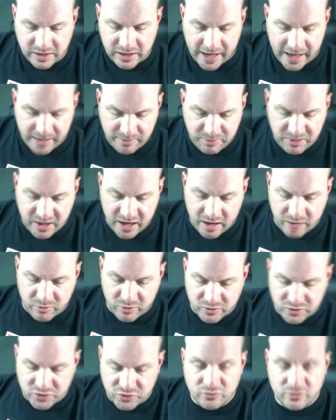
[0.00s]
AP
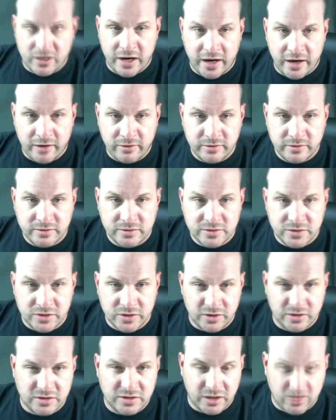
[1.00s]
ammo is rare, so you're
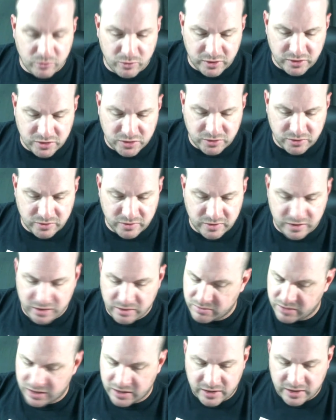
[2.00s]
going to take 1 or 2 of them.